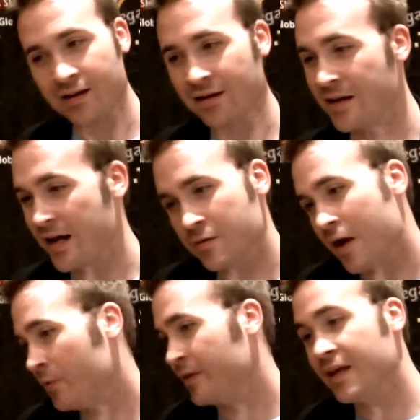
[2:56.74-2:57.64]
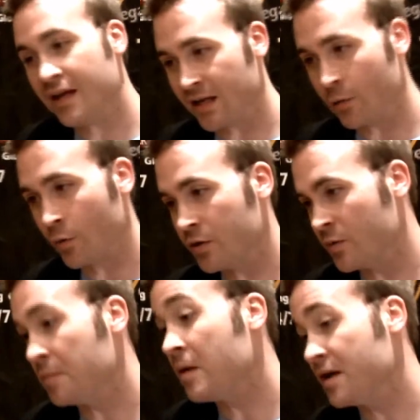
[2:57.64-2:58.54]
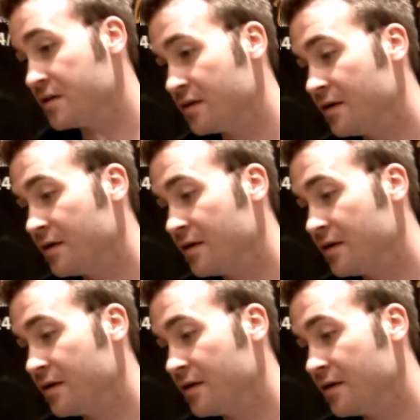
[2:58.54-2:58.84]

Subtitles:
yeah. And not really getting anywhere, doing much.